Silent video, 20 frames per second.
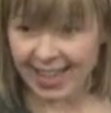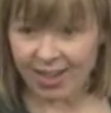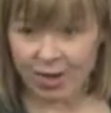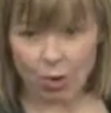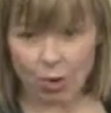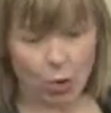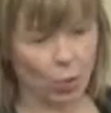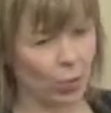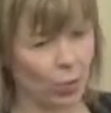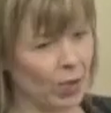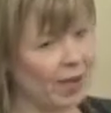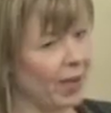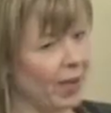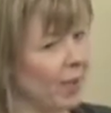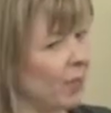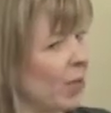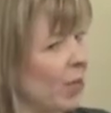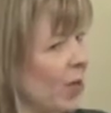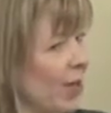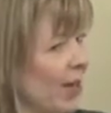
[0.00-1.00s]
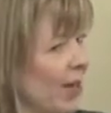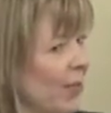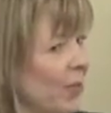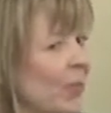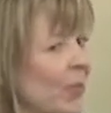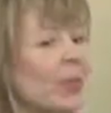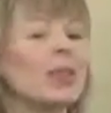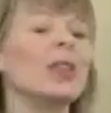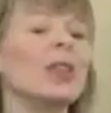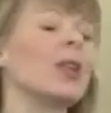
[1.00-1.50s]
Oh, come
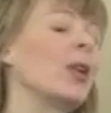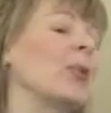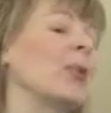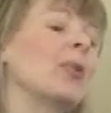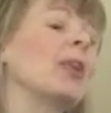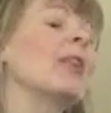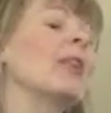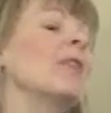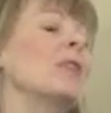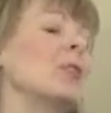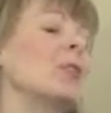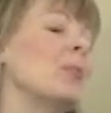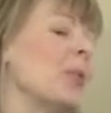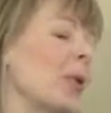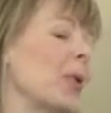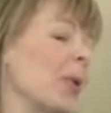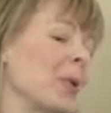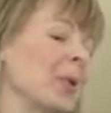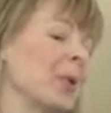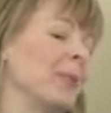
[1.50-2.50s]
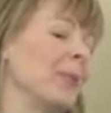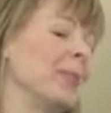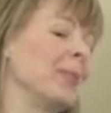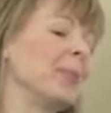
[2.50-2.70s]
on. Lara, what have you broken?